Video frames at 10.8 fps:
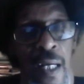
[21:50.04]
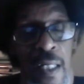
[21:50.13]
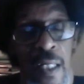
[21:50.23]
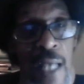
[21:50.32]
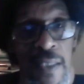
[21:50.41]

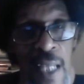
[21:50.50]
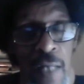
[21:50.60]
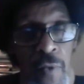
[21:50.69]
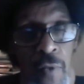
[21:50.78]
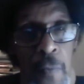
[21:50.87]

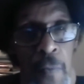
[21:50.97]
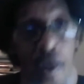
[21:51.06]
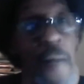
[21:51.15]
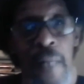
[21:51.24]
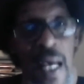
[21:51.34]
contact with
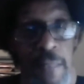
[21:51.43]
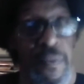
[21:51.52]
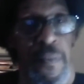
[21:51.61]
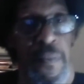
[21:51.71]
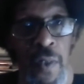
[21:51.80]
poor black
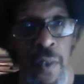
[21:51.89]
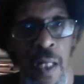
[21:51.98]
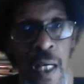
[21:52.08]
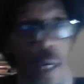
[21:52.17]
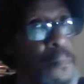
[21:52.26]
people
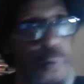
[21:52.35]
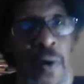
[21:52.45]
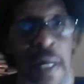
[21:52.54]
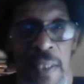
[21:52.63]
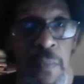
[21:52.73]
and
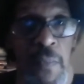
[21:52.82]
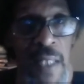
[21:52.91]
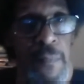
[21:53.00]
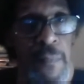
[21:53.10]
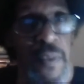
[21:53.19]
poor
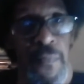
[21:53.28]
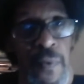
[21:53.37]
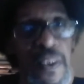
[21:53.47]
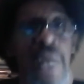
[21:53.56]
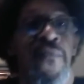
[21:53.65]
Hispanic people.
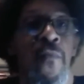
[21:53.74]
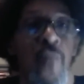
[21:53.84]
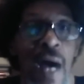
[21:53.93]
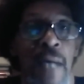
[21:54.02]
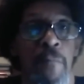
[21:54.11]
They're from
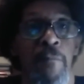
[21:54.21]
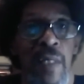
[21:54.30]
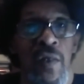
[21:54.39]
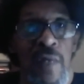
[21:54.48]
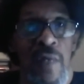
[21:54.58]
white,
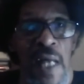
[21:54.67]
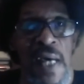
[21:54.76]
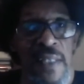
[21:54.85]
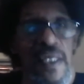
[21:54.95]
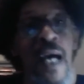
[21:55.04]
middle
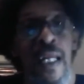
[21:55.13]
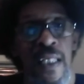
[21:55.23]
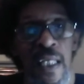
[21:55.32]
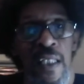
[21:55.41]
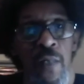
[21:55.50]
class,
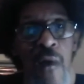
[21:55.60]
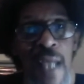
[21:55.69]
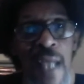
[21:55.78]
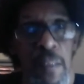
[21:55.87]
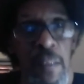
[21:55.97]
lily
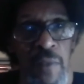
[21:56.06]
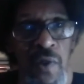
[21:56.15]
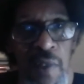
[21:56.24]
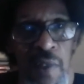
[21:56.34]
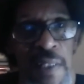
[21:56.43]
white
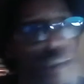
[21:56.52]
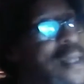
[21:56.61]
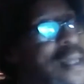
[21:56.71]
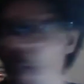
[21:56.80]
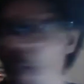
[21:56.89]
communities,
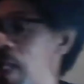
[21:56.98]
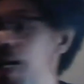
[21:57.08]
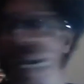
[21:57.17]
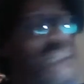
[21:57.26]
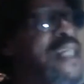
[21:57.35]

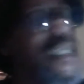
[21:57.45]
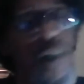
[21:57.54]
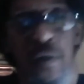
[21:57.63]
and they know